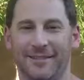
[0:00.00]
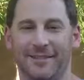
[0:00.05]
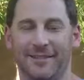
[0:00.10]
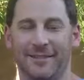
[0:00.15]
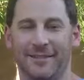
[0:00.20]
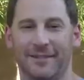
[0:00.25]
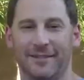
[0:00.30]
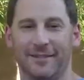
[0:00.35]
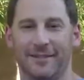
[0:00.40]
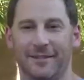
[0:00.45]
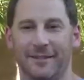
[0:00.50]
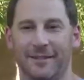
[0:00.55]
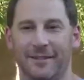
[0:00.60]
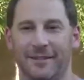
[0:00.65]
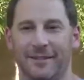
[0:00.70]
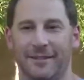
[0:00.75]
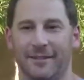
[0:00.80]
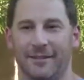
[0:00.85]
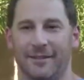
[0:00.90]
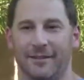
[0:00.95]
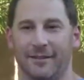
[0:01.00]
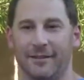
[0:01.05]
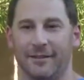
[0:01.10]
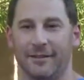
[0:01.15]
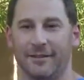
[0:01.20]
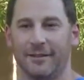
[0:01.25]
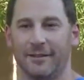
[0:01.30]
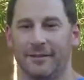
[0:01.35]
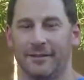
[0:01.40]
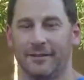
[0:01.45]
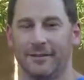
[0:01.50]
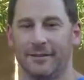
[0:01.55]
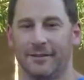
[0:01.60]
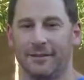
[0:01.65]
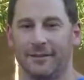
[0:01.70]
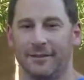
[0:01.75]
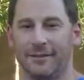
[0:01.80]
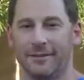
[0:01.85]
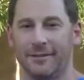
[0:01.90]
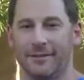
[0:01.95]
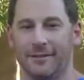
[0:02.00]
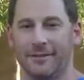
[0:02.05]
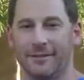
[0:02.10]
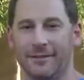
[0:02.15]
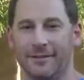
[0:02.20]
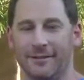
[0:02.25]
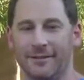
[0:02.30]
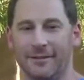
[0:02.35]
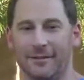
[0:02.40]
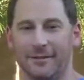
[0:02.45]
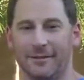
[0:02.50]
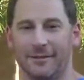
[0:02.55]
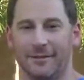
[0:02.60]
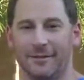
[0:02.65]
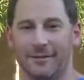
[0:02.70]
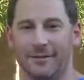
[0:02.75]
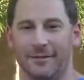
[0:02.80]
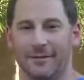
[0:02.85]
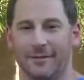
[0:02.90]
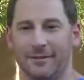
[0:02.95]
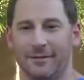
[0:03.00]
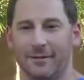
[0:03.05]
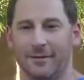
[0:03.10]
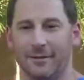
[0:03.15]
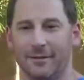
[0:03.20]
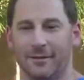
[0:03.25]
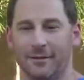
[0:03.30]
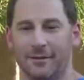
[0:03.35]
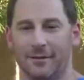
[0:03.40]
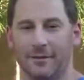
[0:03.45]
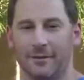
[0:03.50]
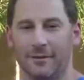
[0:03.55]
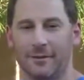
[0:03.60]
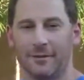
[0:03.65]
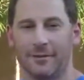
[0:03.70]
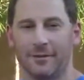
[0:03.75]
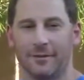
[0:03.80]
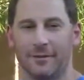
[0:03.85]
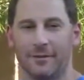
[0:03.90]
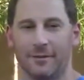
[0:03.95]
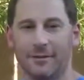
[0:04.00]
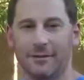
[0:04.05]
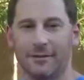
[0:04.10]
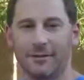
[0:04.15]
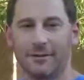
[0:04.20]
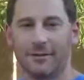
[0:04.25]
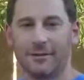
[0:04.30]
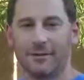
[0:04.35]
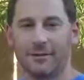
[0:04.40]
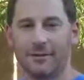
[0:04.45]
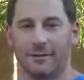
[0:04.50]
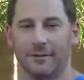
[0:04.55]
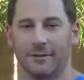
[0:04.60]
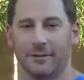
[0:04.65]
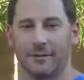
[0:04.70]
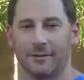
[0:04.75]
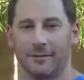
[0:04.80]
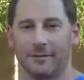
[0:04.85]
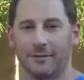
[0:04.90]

(silent)